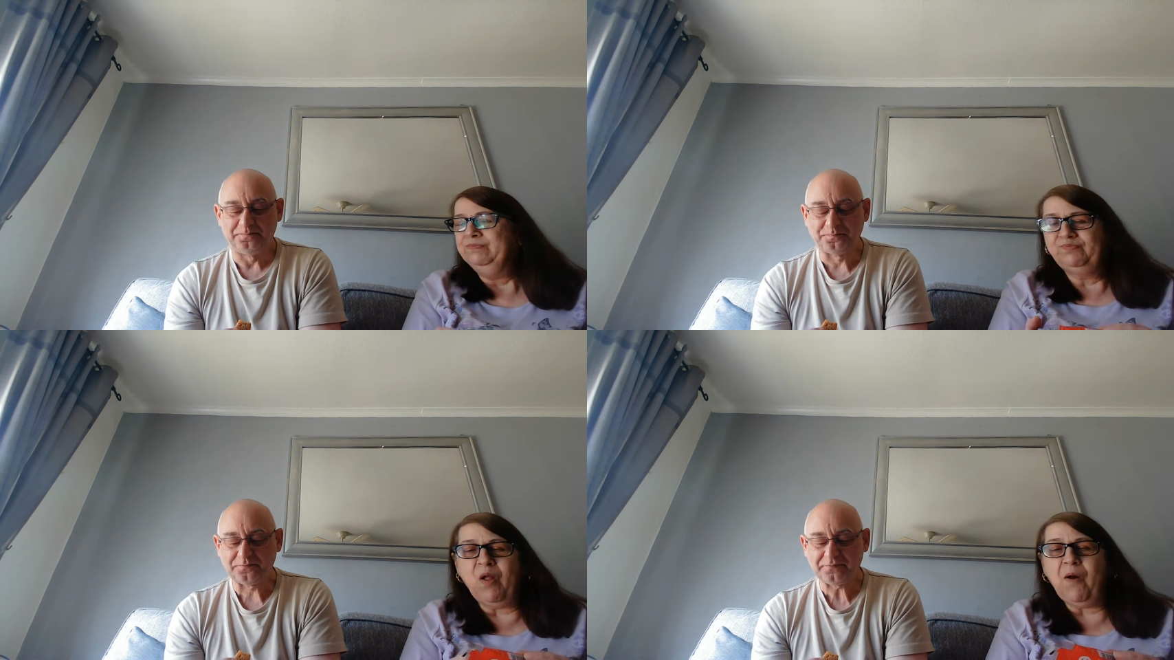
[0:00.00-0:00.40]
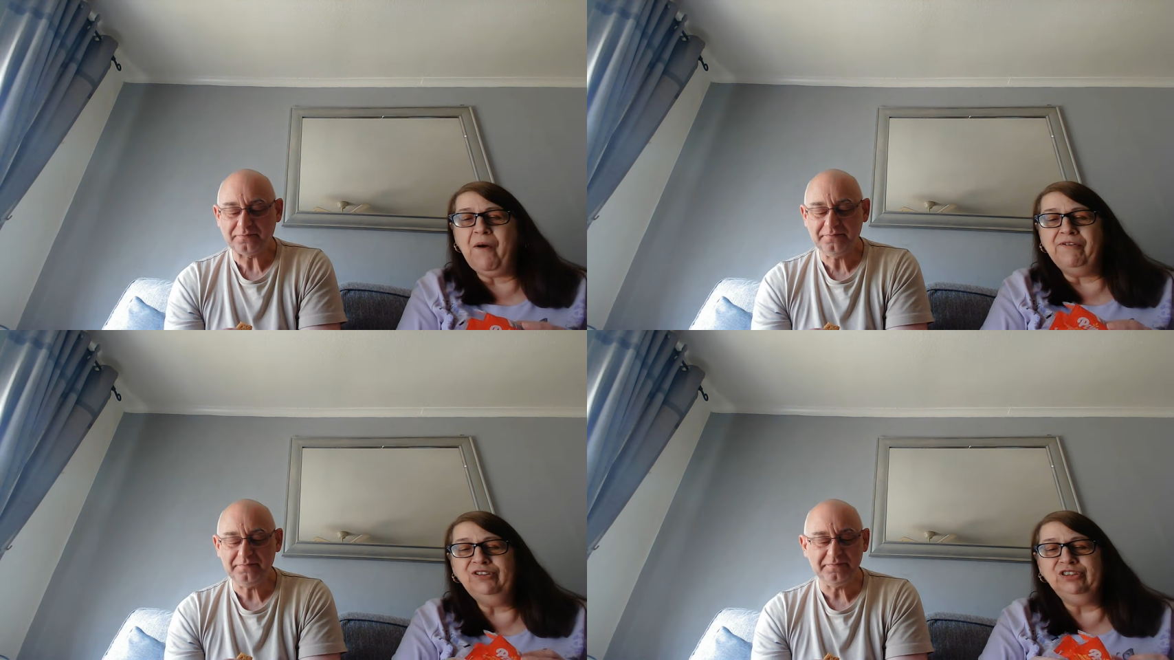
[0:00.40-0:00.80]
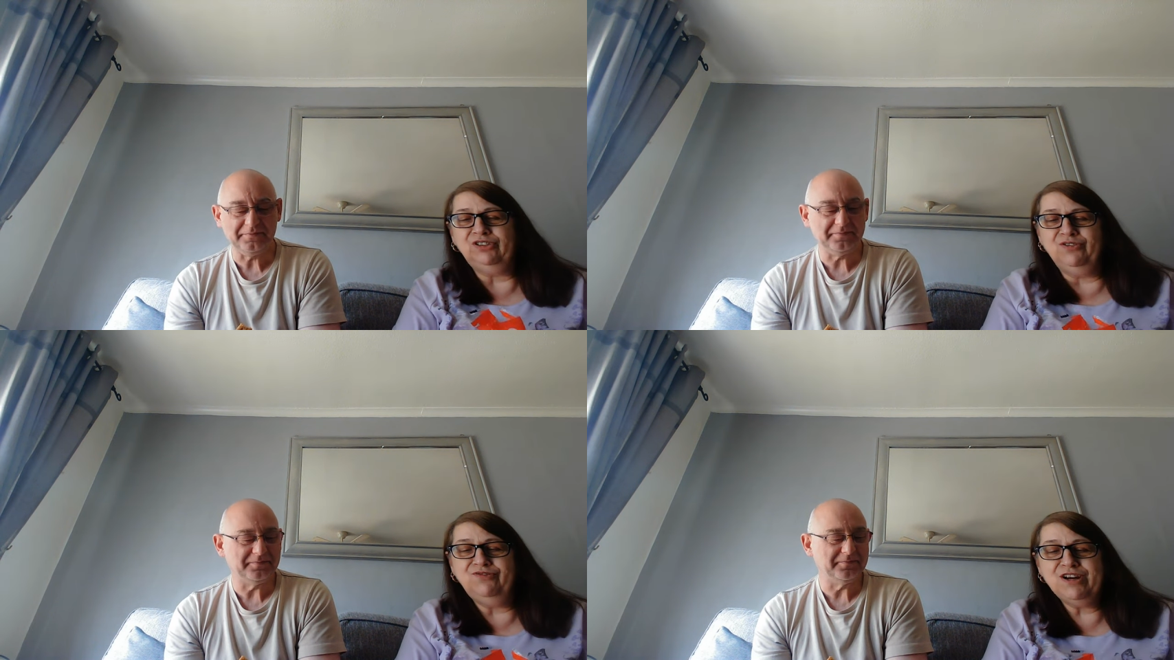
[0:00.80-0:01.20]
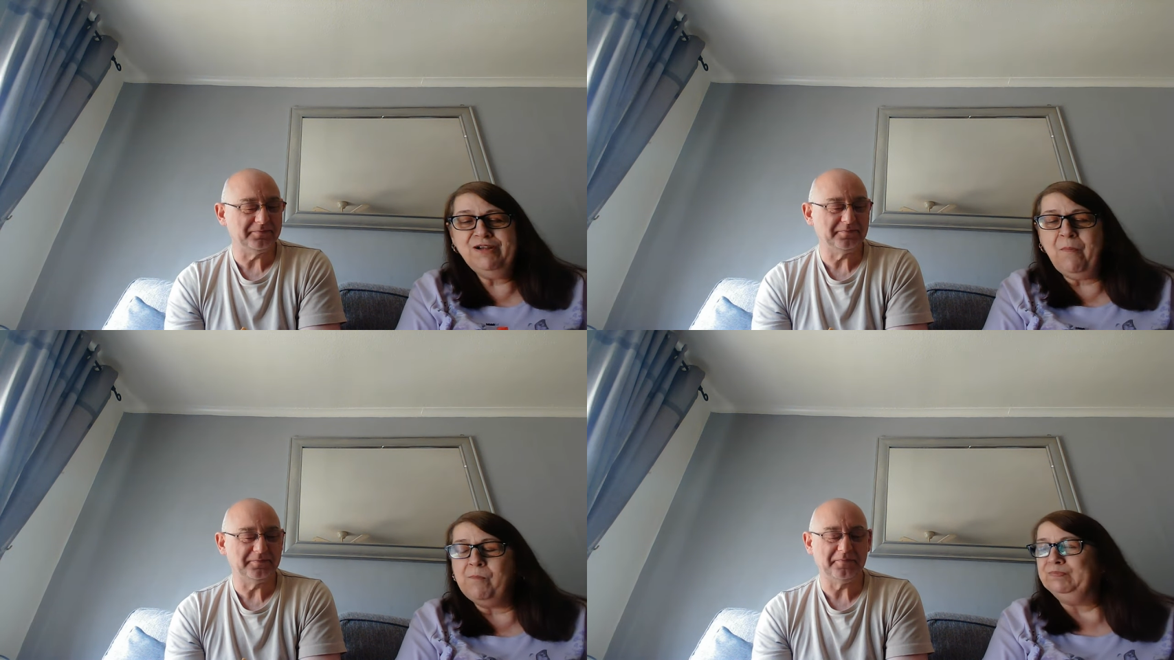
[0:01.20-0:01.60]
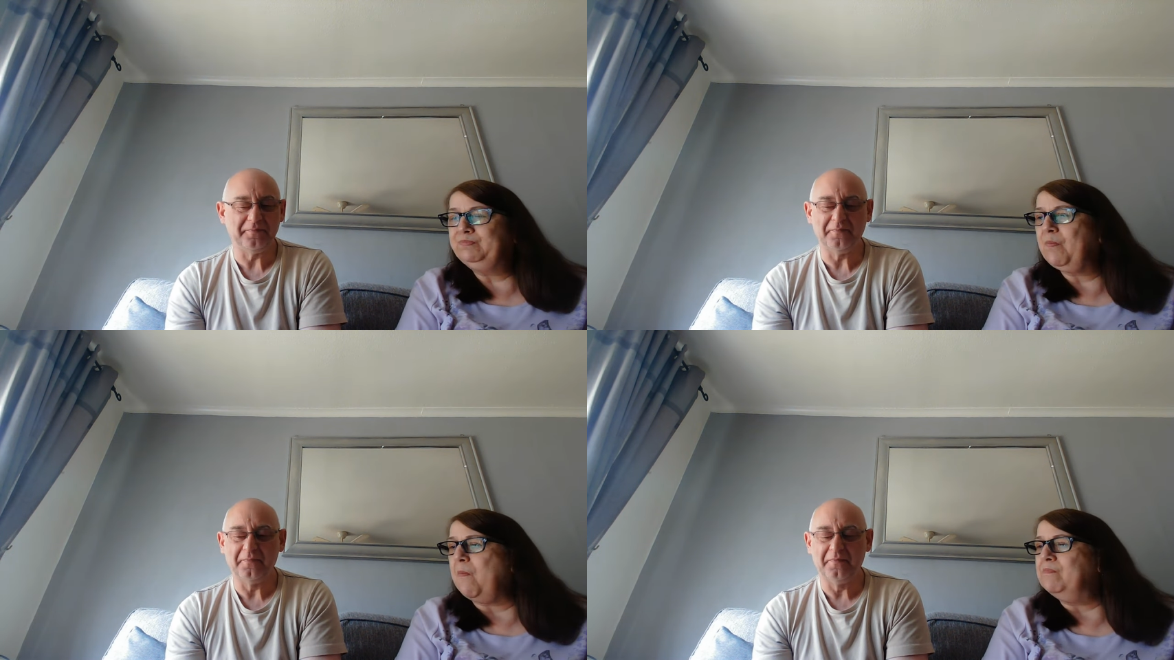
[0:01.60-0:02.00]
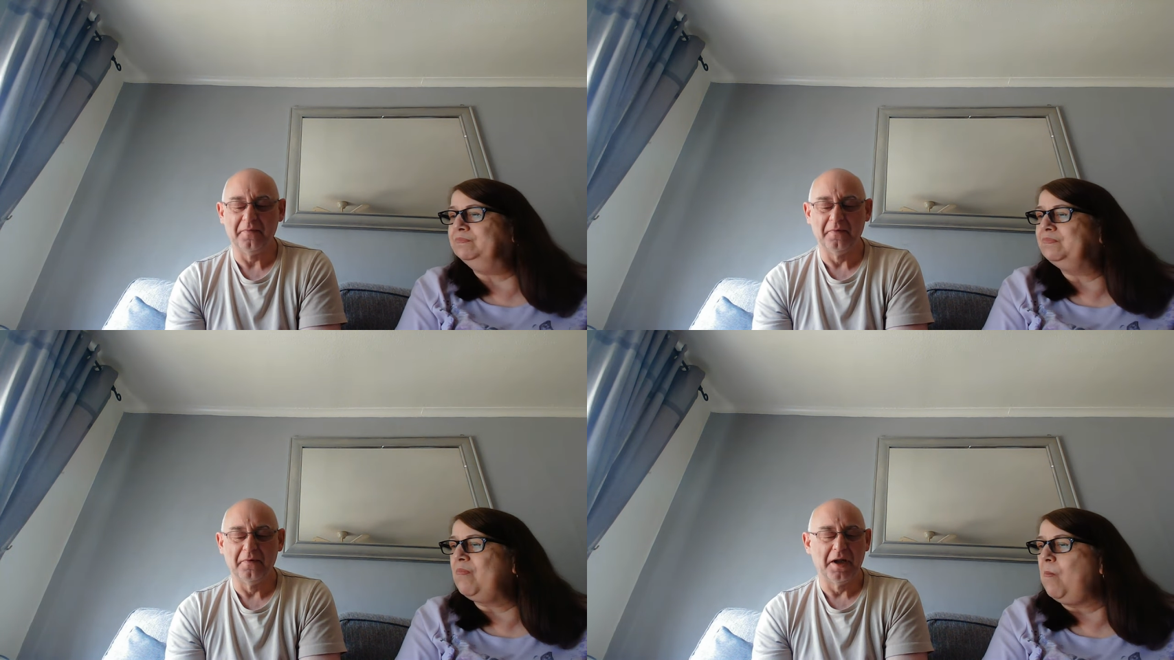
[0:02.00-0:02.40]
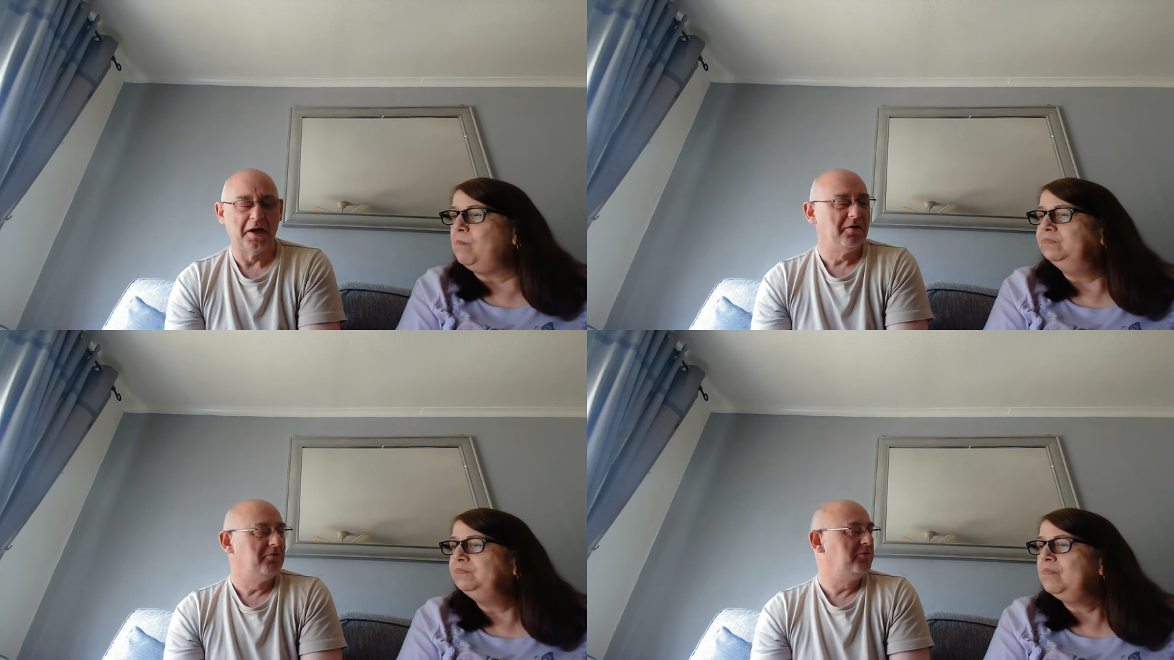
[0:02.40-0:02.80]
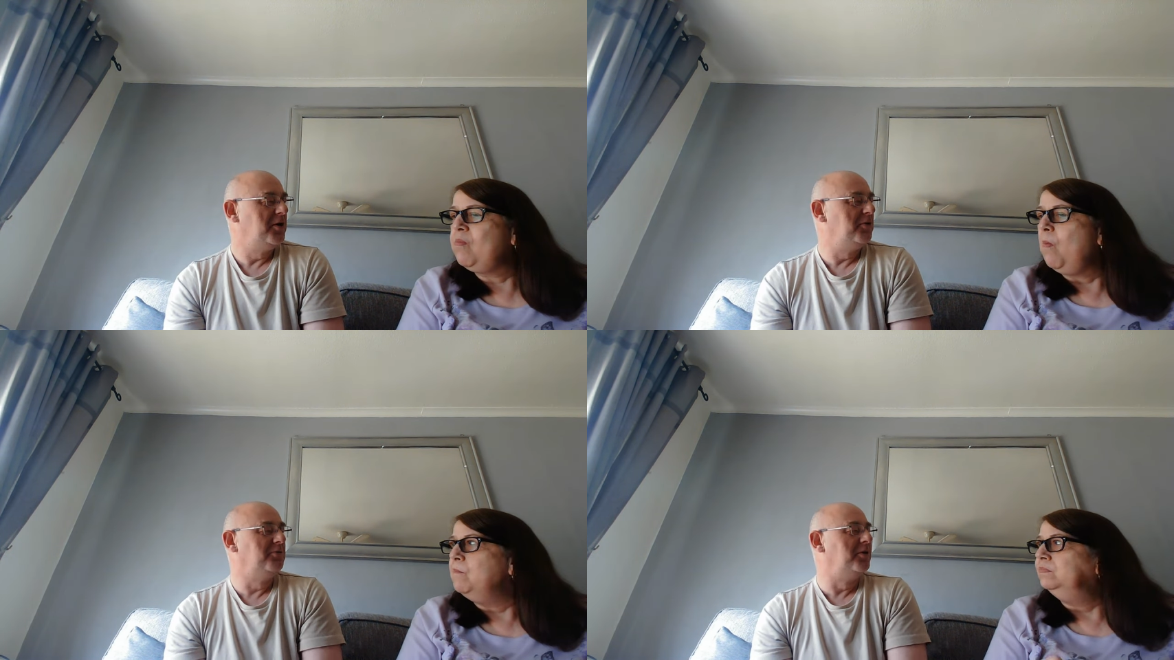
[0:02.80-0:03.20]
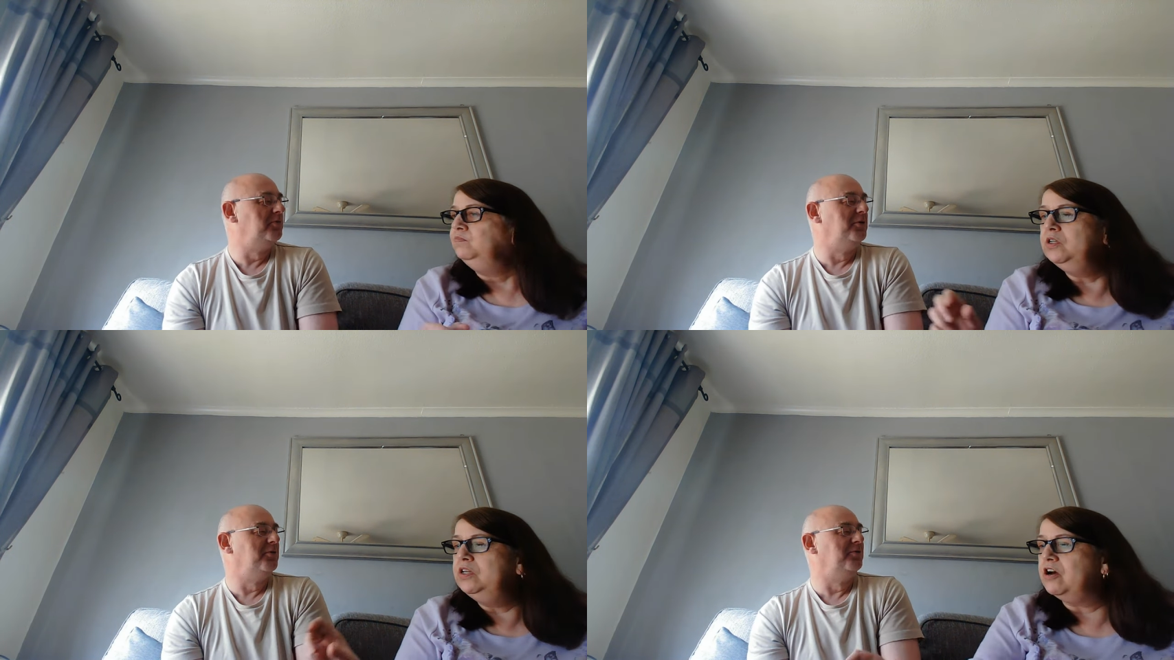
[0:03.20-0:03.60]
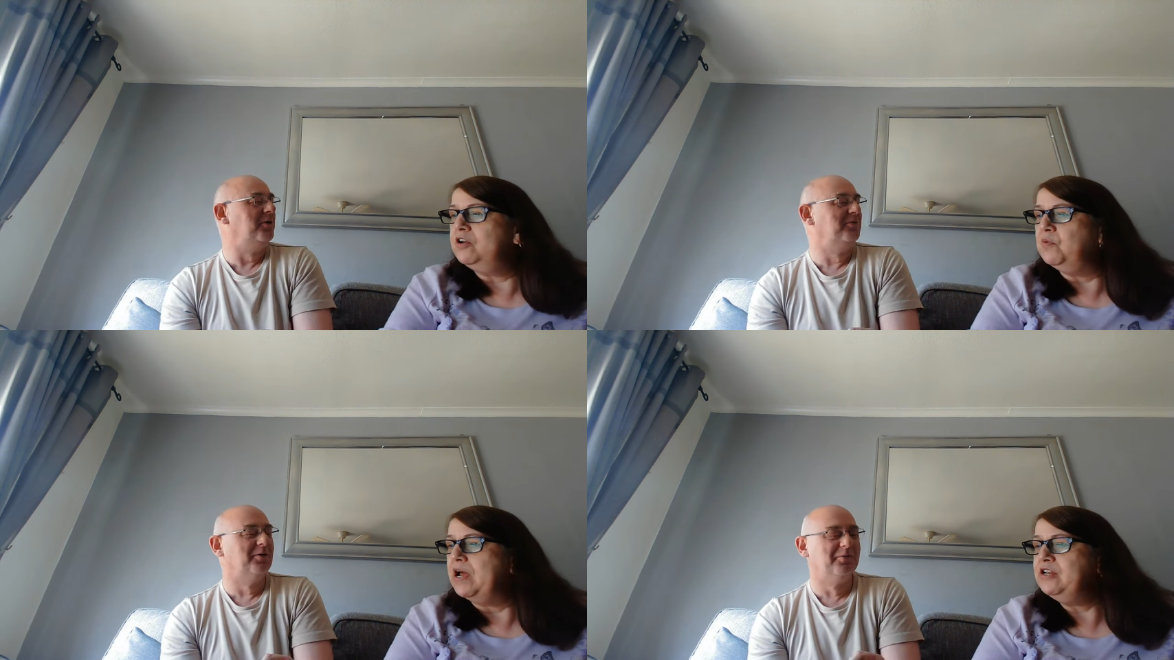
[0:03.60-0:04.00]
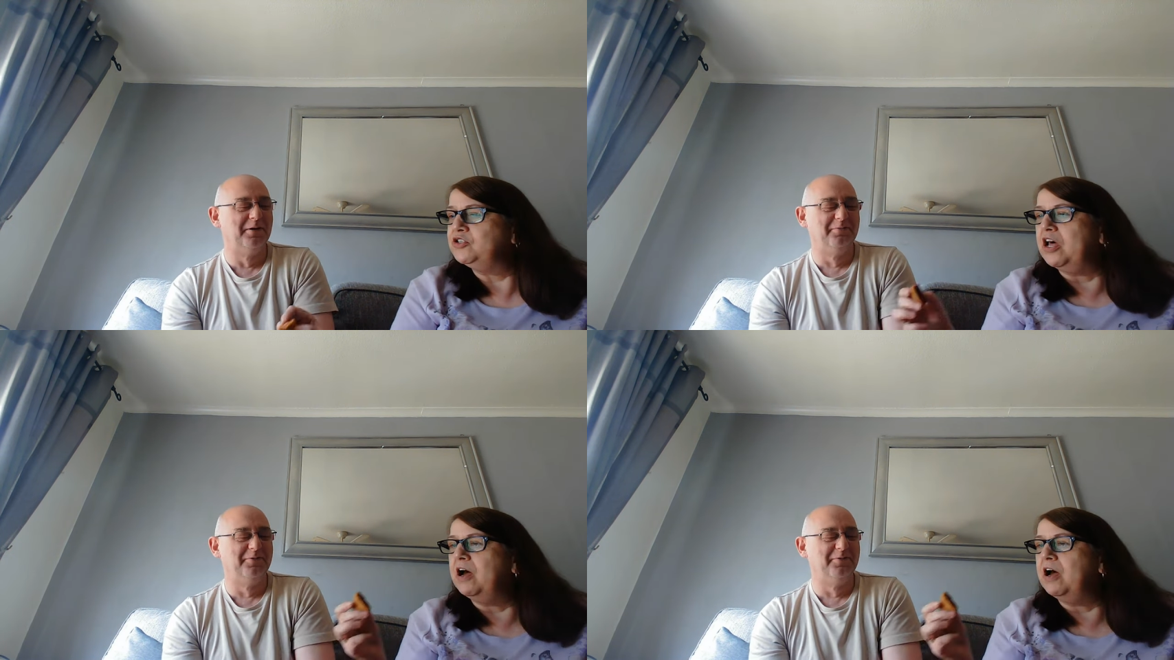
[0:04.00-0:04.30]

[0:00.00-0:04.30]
Speaker 1: oh, that was lovely.
Speaker 2: No, no, no. You're not going to wash that.